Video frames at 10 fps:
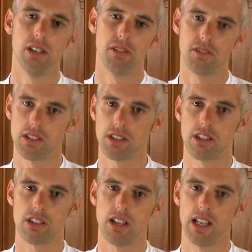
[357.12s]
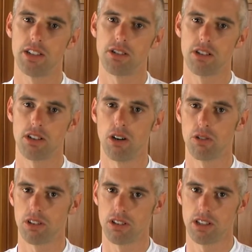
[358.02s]
with just a slightly sort of
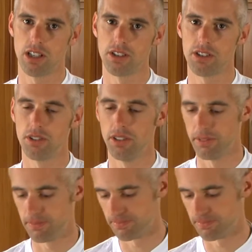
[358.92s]
golden tinge to it.